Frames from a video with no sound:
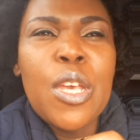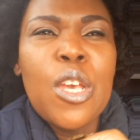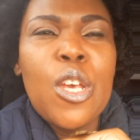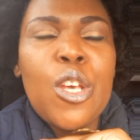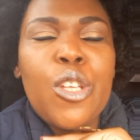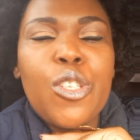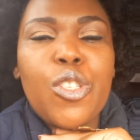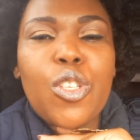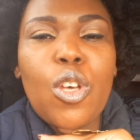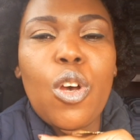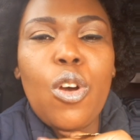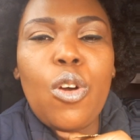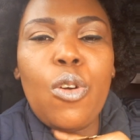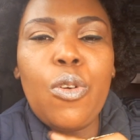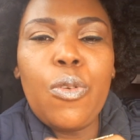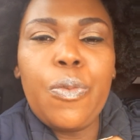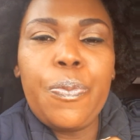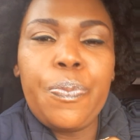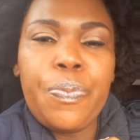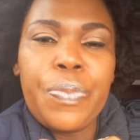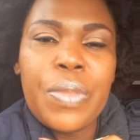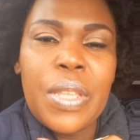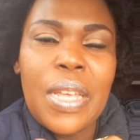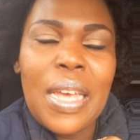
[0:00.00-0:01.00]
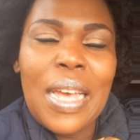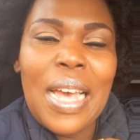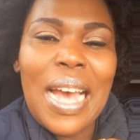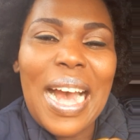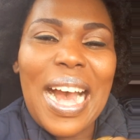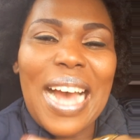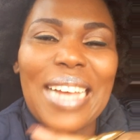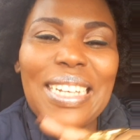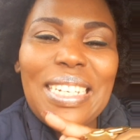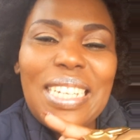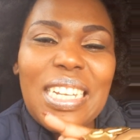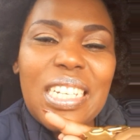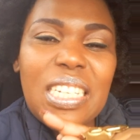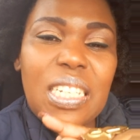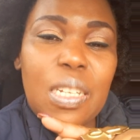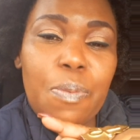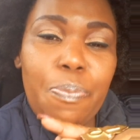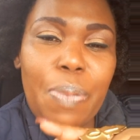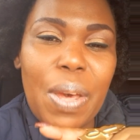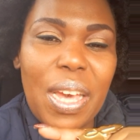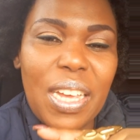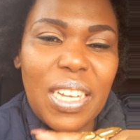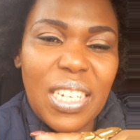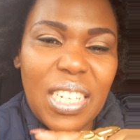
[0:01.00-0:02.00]
So
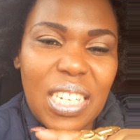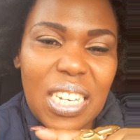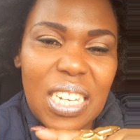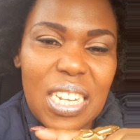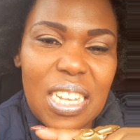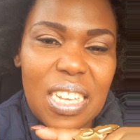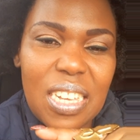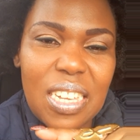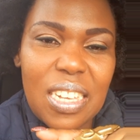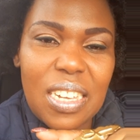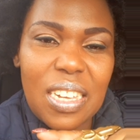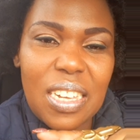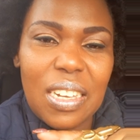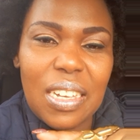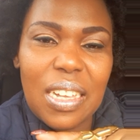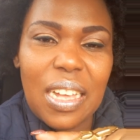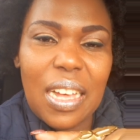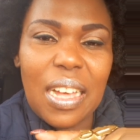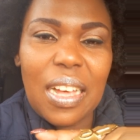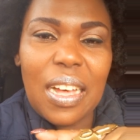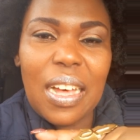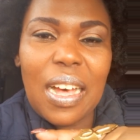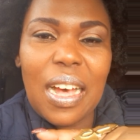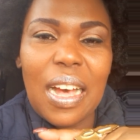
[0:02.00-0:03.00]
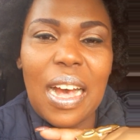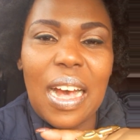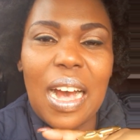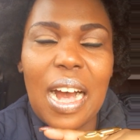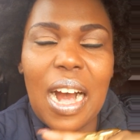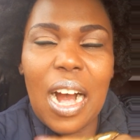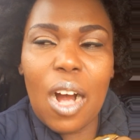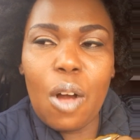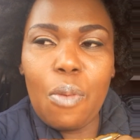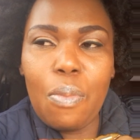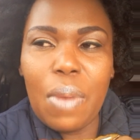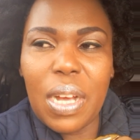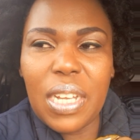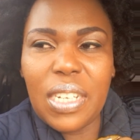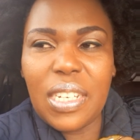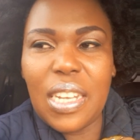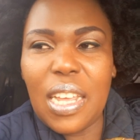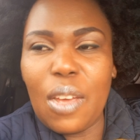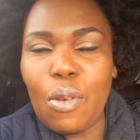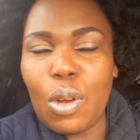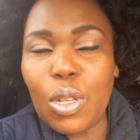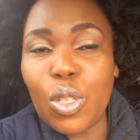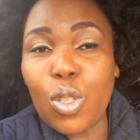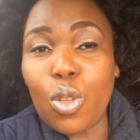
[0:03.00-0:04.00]
anticipating how my
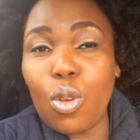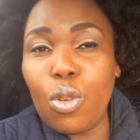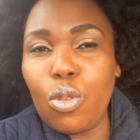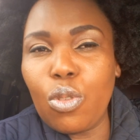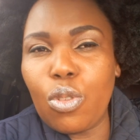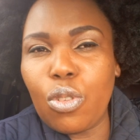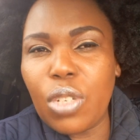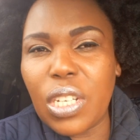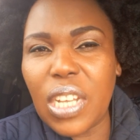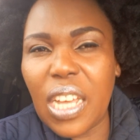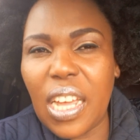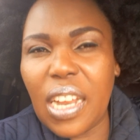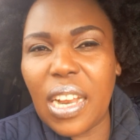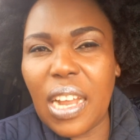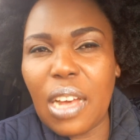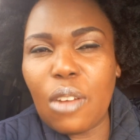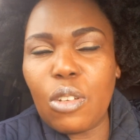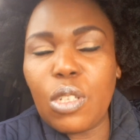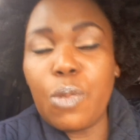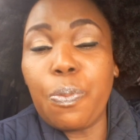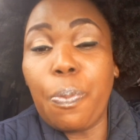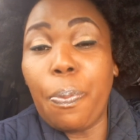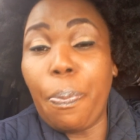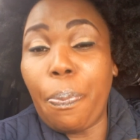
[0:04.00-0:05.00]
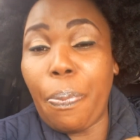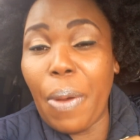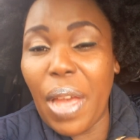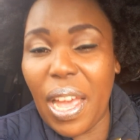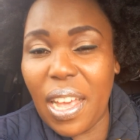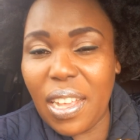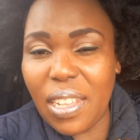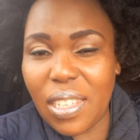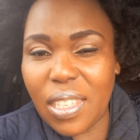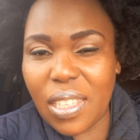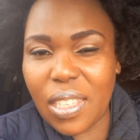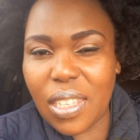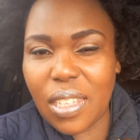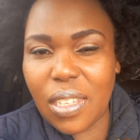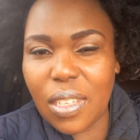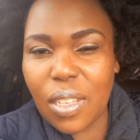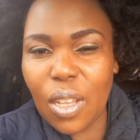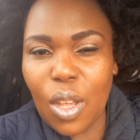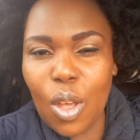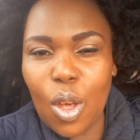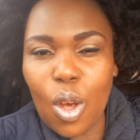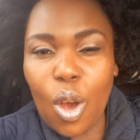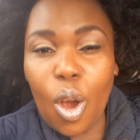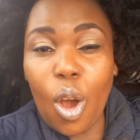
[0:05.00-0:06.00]
day was going to turn out based
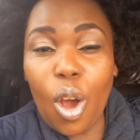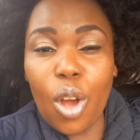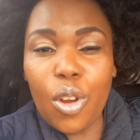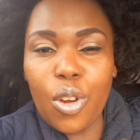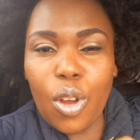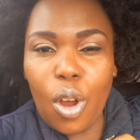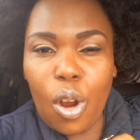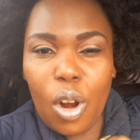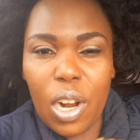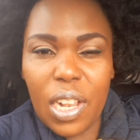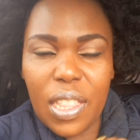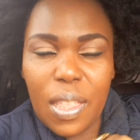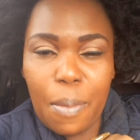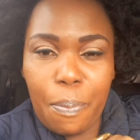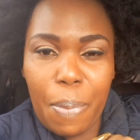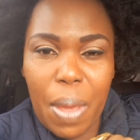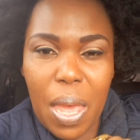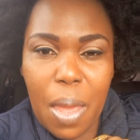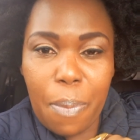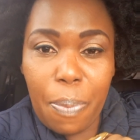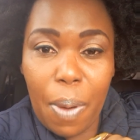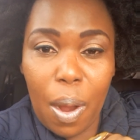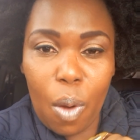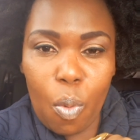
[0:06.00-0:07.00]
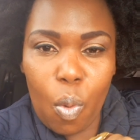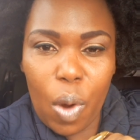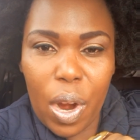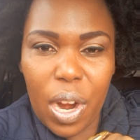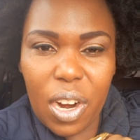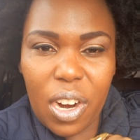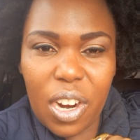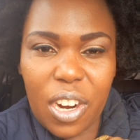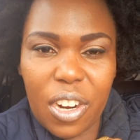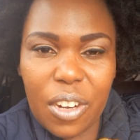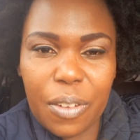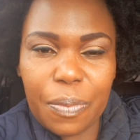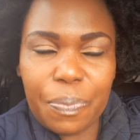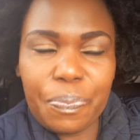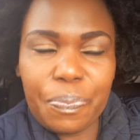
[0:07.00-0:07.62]
on all the paperwork,